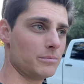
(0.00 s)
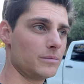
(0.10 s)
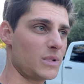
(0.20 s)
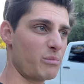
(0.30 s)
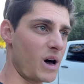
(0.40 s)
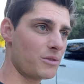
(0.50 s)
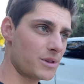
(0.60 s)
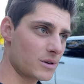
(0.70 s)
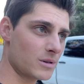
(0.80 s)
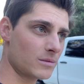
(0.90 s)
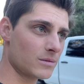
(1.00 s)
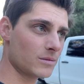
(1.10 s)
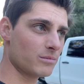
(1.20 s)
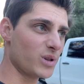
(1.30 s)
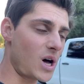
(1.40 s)
about their
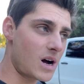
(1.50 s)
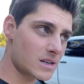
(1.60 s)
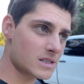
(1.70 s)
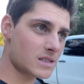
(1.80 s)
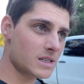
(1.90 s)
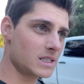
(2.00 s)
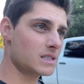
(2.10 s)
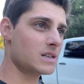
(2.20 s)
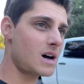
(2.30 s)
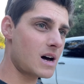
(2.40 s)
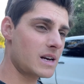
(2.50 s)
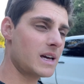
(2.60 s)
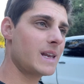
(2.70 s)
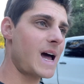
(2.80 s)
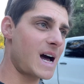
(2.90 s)
blocks. It's not
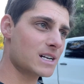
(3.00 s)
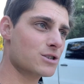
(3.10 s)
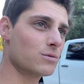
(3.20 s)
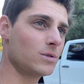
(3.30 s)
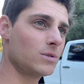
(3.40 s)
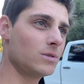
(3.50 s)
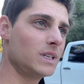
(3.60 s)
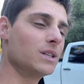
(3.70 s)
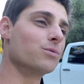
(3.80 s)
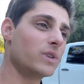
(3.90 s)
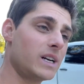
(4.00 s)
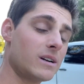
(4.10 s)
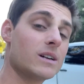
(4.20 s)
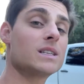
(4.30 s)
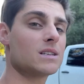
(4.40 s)
an actual, in the
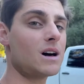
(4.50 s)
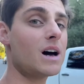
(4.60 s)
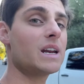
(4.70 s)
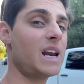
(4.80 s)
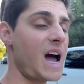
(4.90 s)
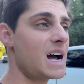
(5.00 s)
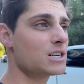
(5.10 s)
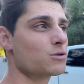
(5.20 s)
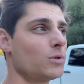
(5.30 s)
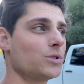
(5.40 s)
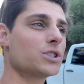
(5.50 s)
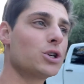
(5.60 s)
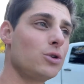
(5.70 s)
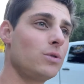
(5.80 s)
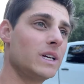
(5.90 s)
rear, it's not an actual
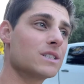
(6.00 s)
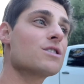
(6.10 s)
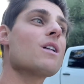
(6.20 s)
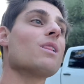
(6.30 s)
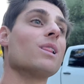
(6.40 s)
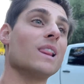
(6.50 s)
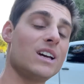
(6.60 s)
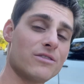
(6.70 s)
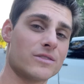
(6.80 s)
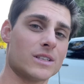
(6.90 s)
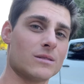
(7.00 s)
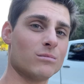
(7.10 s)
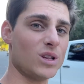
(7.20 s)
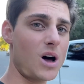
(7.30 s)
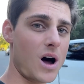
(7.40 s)
2-inch lift
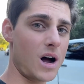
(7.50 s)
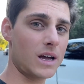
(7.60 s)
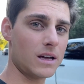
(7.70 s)
block,